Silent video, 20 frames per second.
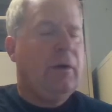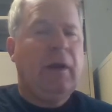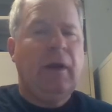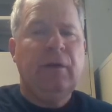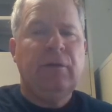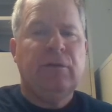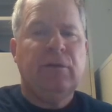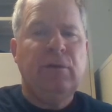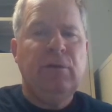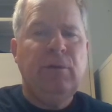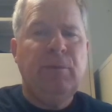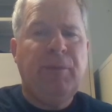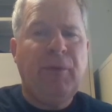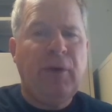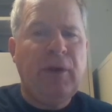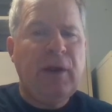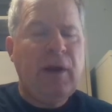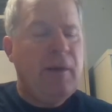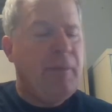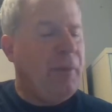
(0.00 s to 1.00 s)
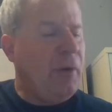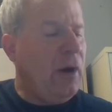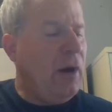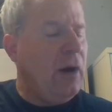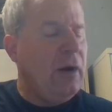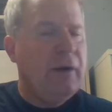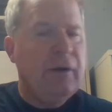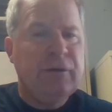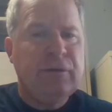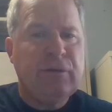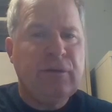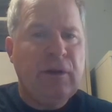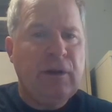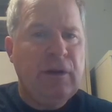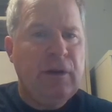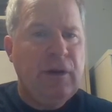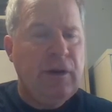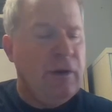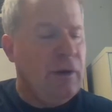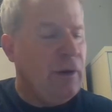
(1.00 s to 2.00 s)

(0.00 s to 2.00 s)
Okay, so you bring up honesty